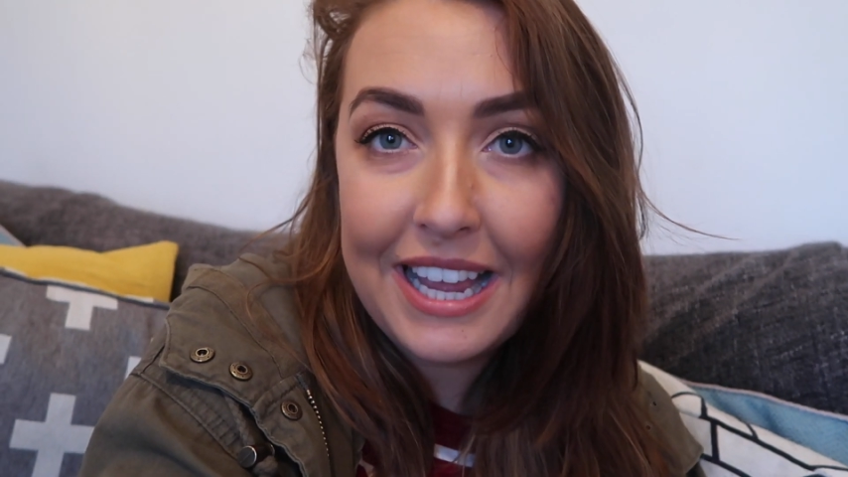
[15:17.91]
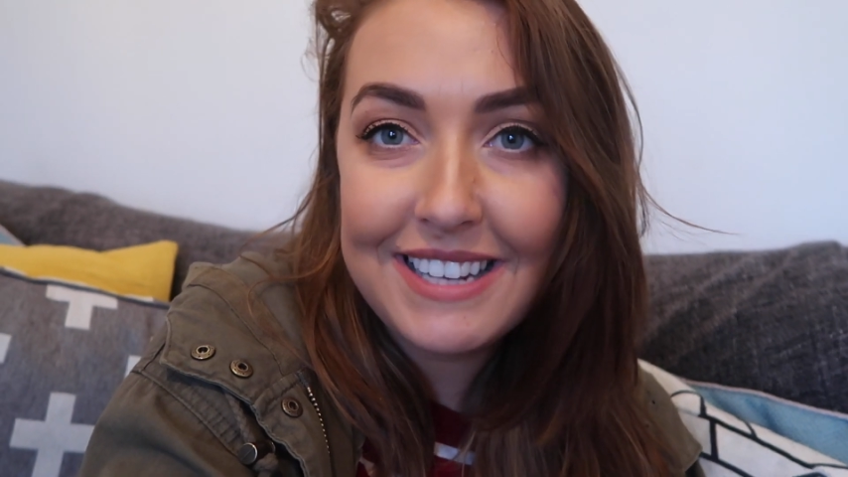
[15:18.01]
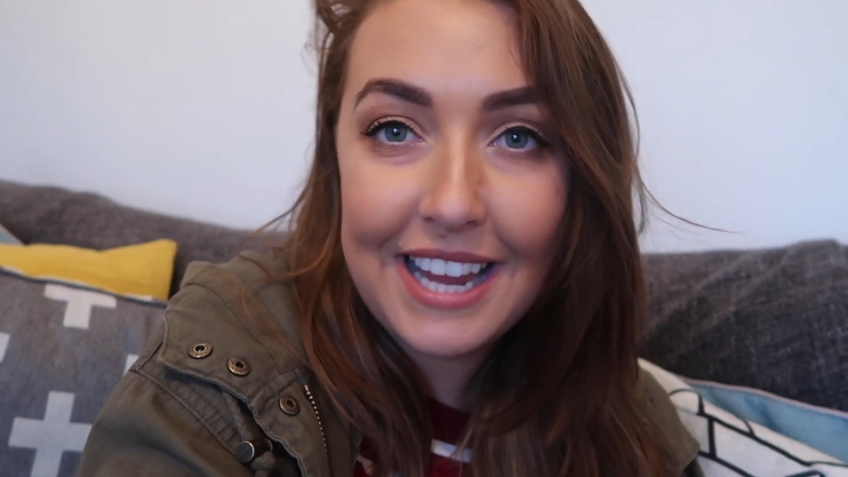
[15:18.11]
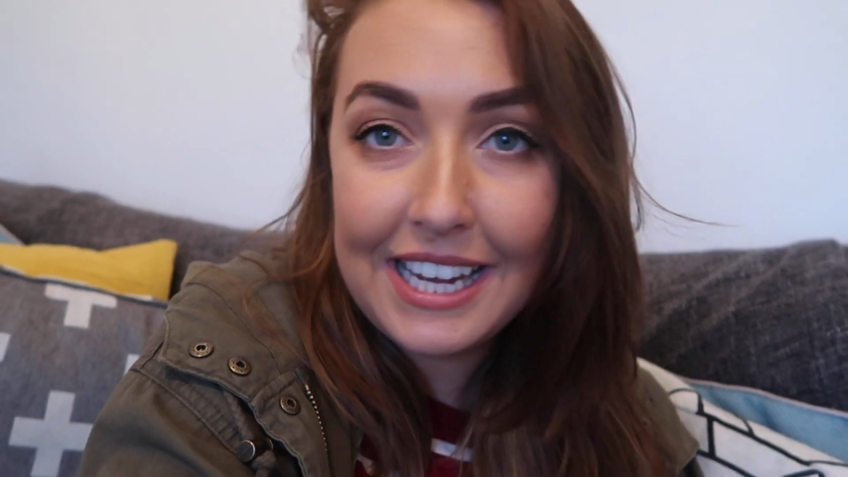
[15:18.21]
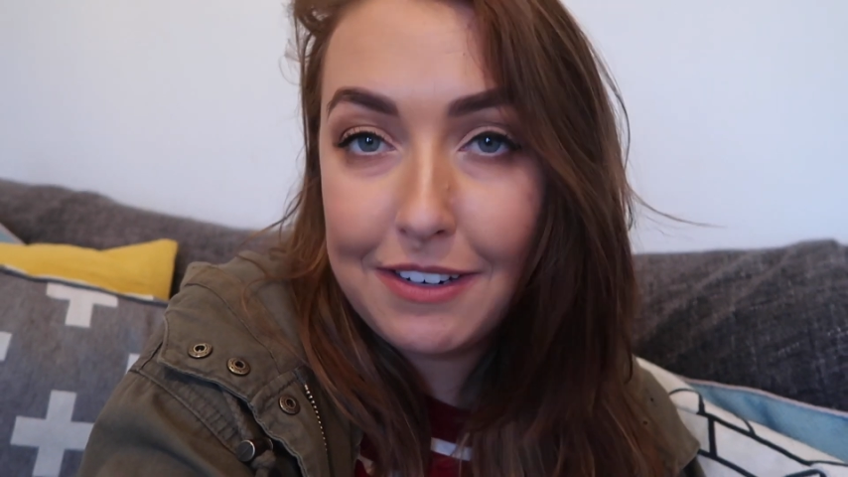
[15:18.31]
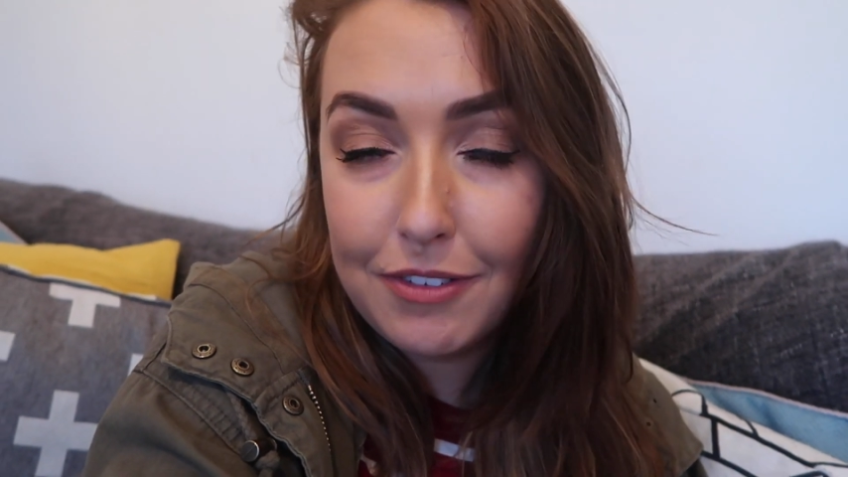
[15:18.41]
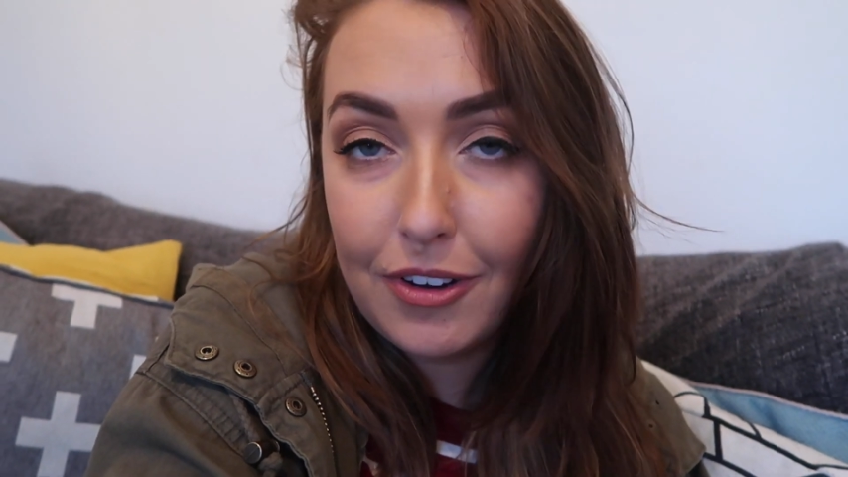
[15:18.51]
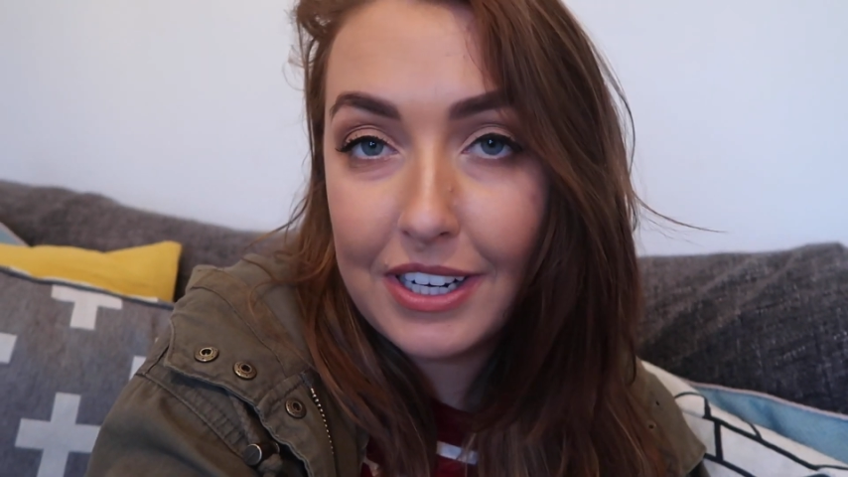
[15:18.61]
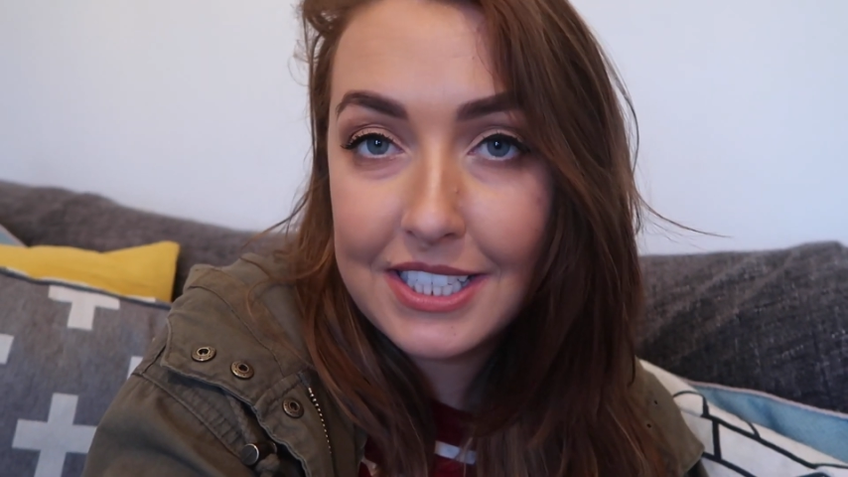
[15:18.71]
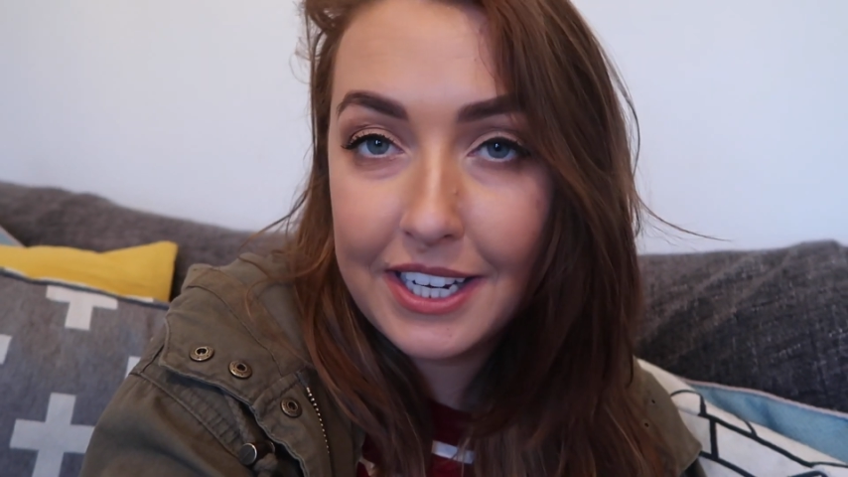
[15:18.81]
a daily
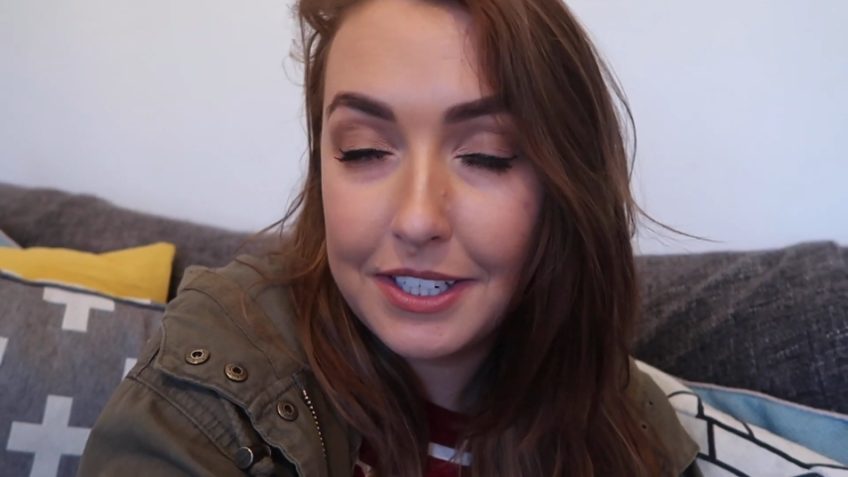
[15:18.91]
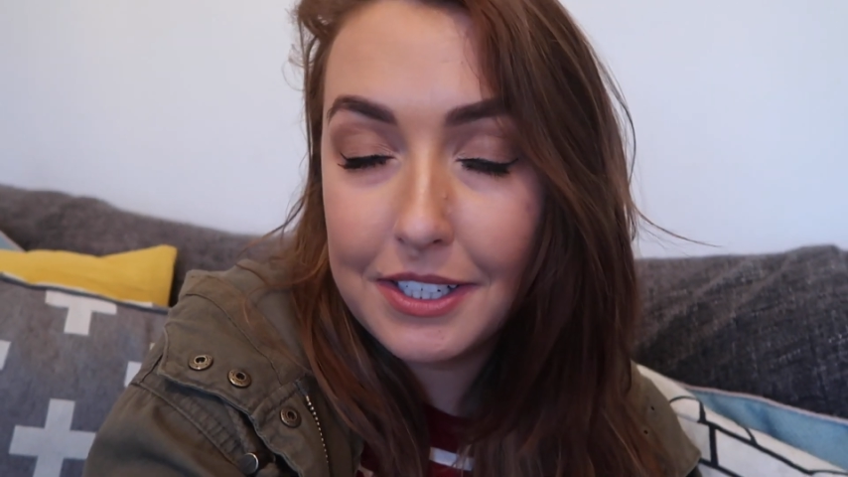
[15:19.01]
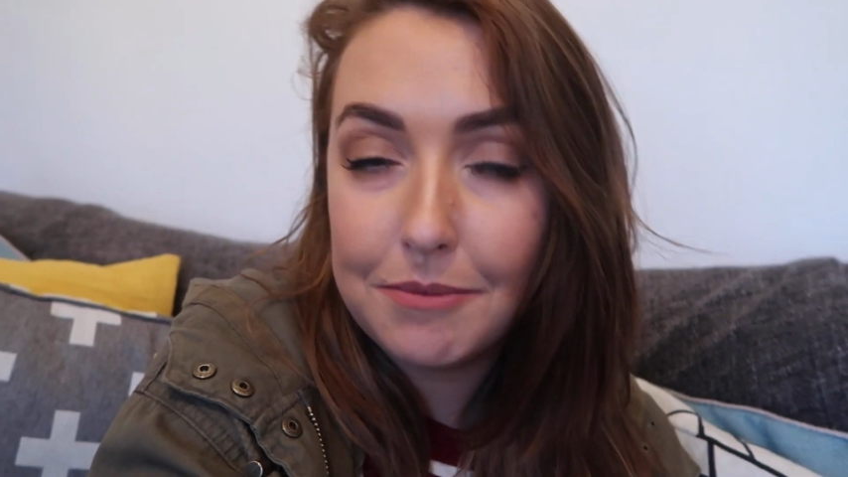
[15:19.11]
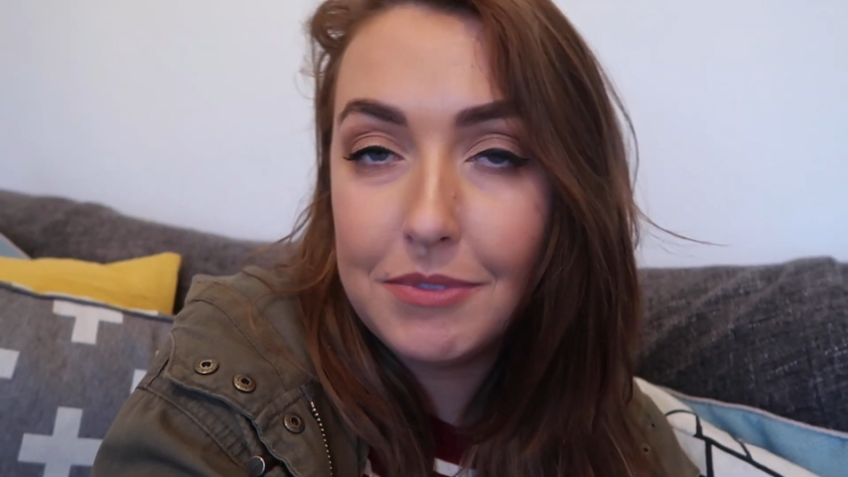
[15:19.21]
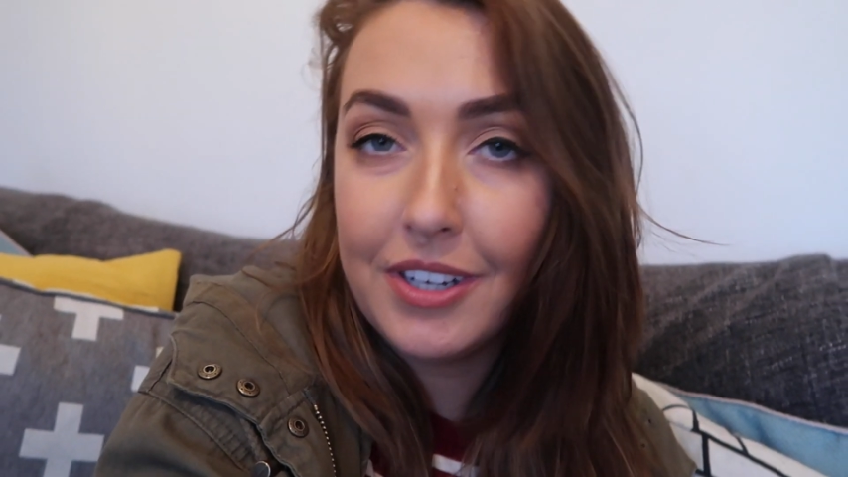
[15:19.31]
vlog, it's kind of,